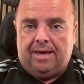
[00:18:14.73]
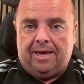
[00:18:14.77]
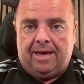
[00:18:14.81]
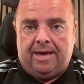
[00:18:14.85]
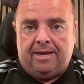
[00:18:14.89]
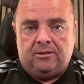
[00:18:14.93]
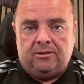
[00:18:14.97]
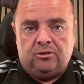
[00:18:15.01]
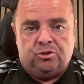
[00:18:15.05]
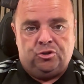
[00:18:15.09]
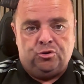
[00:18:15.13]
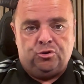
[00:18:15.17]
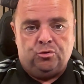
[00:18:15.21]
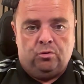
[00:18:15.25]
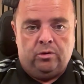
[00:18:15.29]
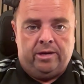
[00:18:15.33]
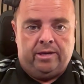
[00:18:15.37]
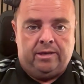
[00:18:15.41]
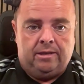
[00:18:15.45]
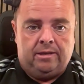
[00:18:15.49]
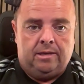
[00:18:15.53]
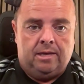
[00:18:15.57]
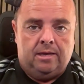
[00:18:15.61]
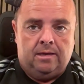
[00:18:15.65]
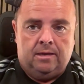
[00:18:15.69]
in
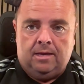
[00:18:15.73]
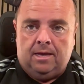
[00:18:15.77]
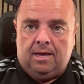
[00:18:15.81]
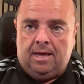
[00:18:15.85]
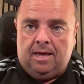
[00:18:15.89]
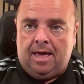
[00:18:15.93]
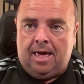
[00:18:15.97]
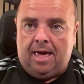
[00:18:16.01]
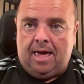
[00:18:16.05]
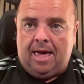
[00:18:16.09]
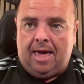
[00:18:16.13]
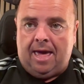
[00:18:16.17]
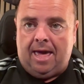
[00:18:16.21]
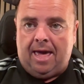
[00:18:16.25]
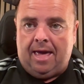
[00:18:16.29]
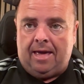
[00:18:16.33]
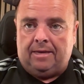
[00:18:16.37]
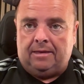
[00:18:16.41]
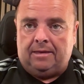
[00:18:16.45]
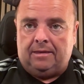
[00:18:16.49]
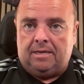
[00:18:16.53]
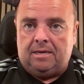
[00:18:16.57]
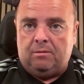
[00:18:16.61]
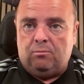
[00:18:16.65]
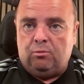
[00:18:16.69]
showing
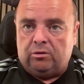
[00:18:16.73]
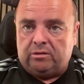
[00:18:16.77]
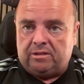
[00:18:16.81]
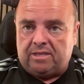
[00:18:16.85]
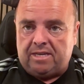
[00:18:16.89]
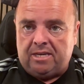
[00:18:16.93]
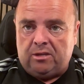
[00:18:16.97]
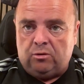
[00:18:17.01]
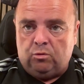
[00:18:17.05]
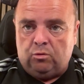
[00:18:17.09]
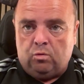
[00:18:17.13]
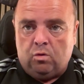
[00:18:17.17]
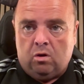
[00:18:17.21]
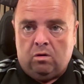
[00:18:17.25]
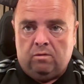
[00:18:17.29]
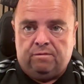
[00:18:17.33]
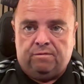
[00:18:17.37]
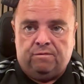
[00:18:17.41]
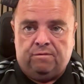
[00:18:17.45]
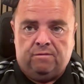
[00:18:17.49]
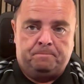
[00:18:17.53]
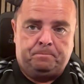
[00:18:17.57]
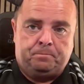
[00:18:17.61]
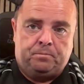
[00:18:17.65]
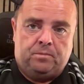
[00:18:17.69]
Keyword Hero
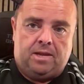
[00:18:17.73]
off.